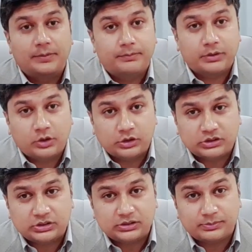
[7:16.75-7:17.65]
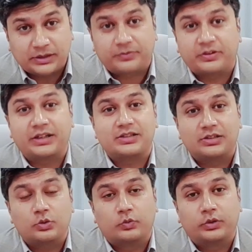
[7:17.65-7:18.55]
Because my friends,
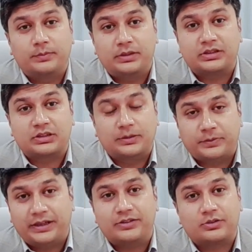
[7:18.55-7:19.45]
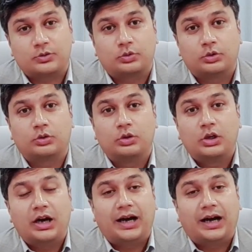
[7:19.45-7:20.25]
you will be surprised to know